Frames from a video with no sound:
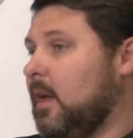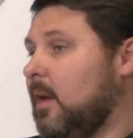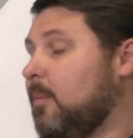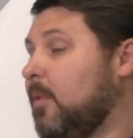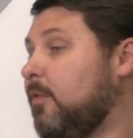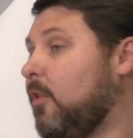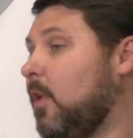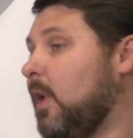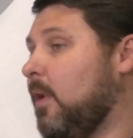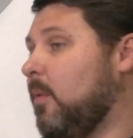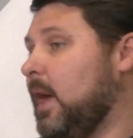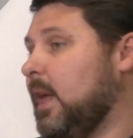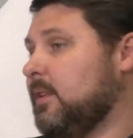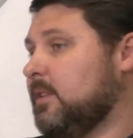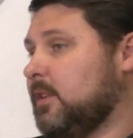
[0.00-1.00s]
And before I
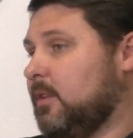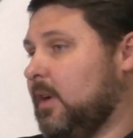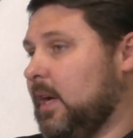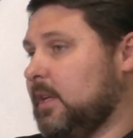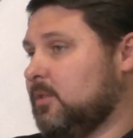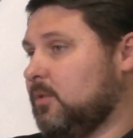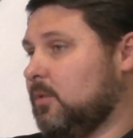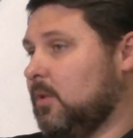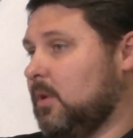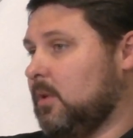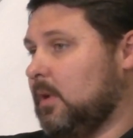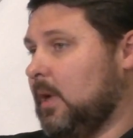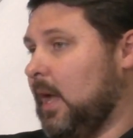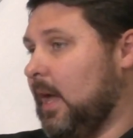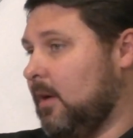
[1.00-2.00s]
went to grad school at